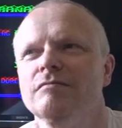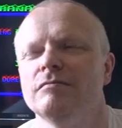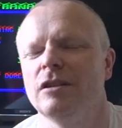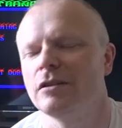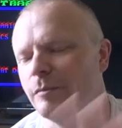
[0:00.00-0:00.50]

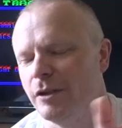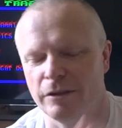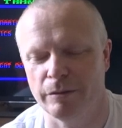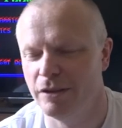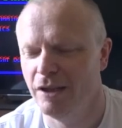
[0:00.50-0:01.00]
well, I don't know,
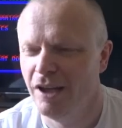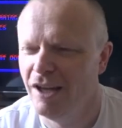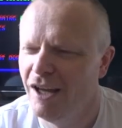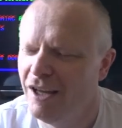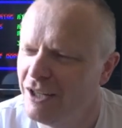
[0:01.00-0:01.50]
anyway.
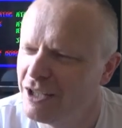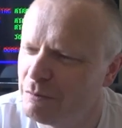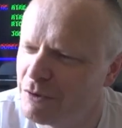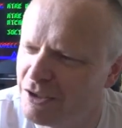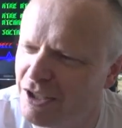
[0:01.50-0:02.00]

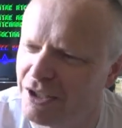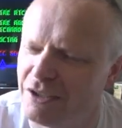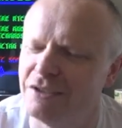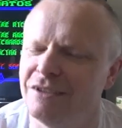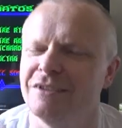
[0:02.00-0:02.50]
Come to the day,